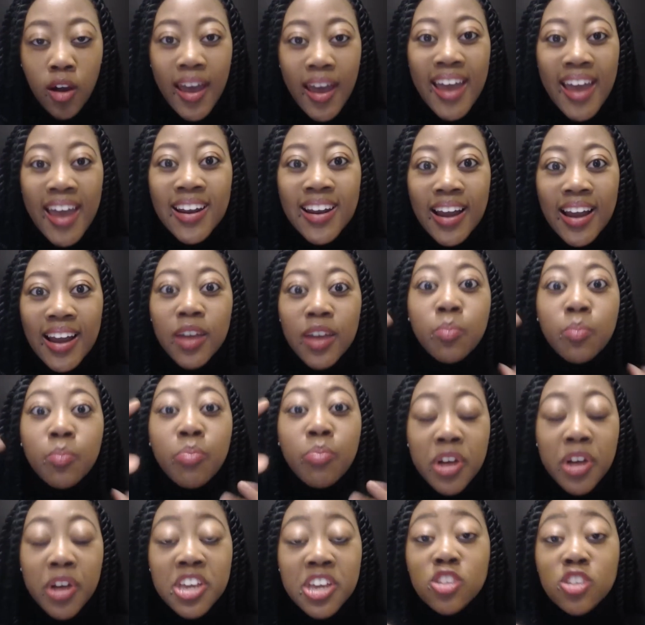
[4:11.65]
and like
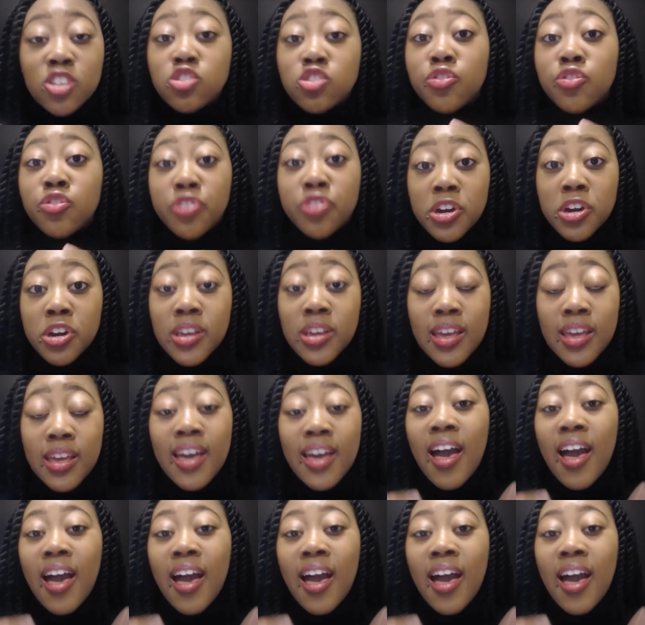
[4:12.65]
breakage free.